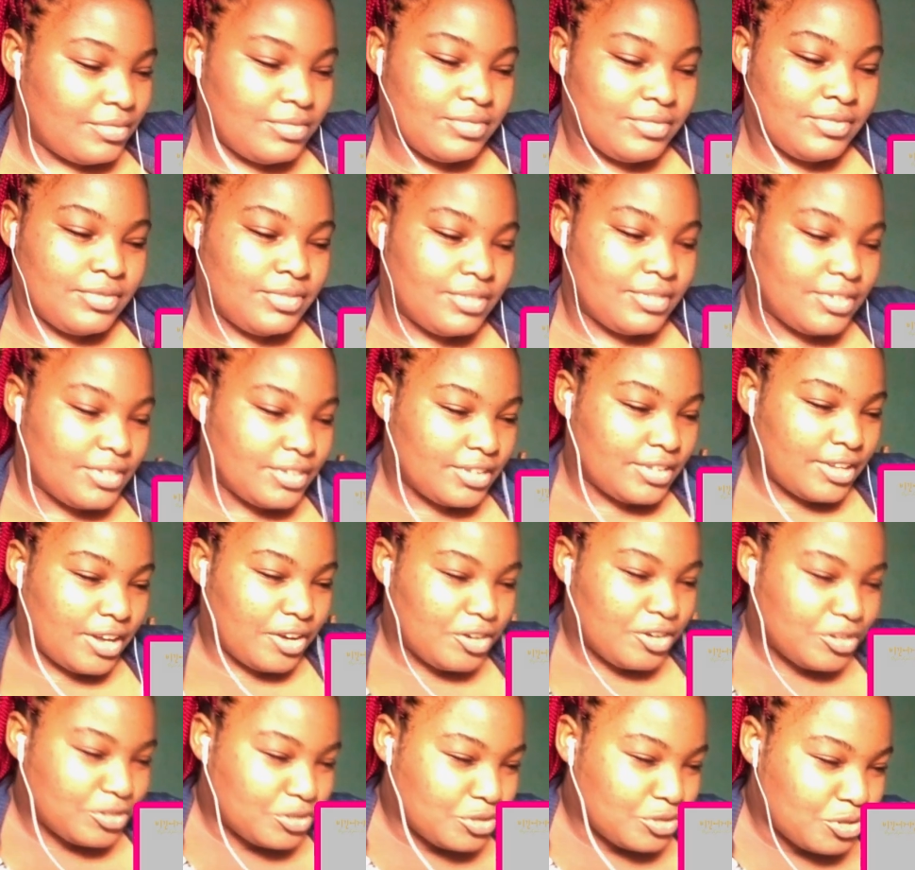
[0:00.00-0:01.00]
There
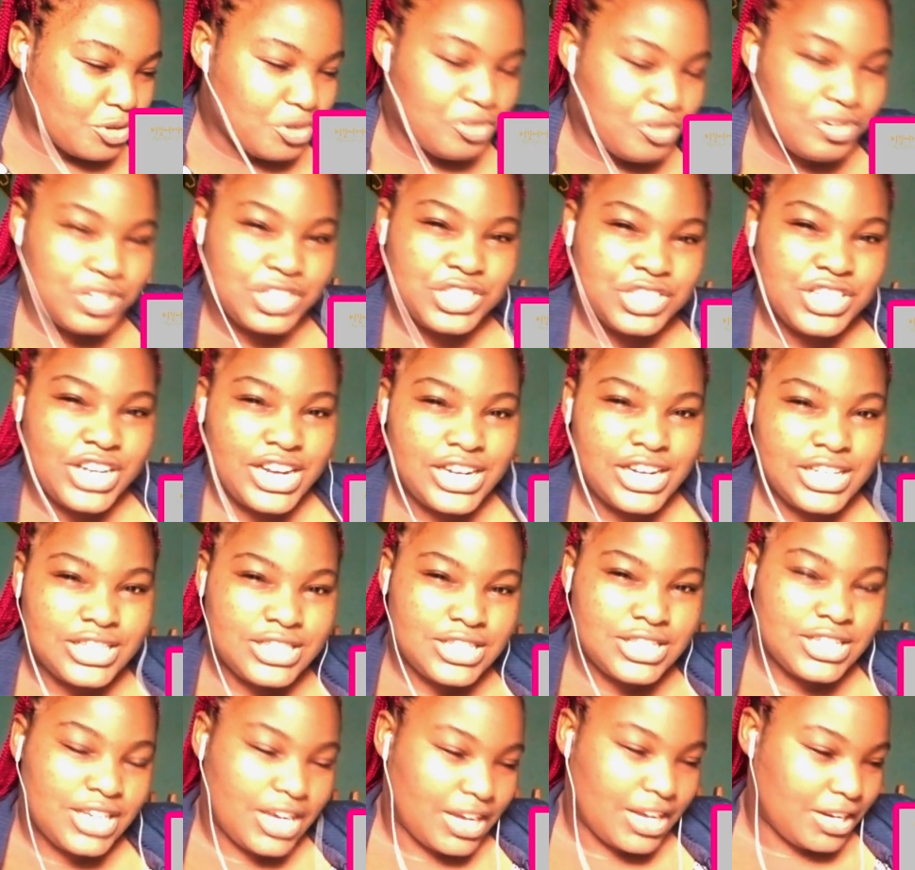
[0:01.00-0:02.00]
is no
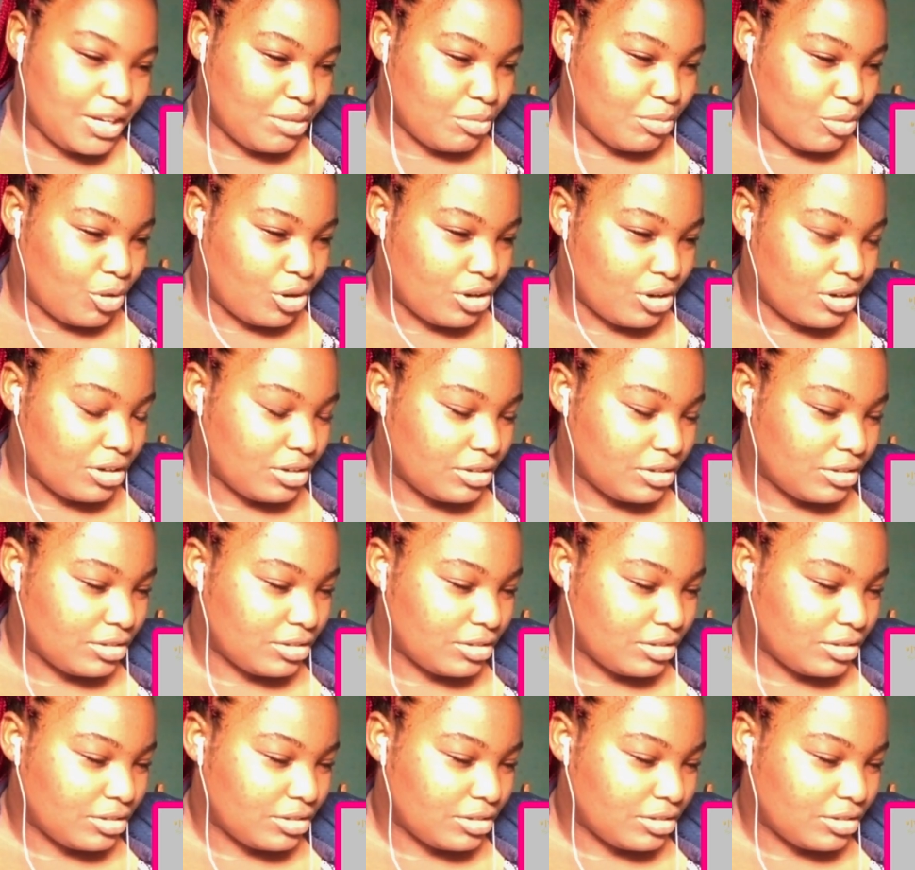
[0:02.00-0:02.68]
originality anymore.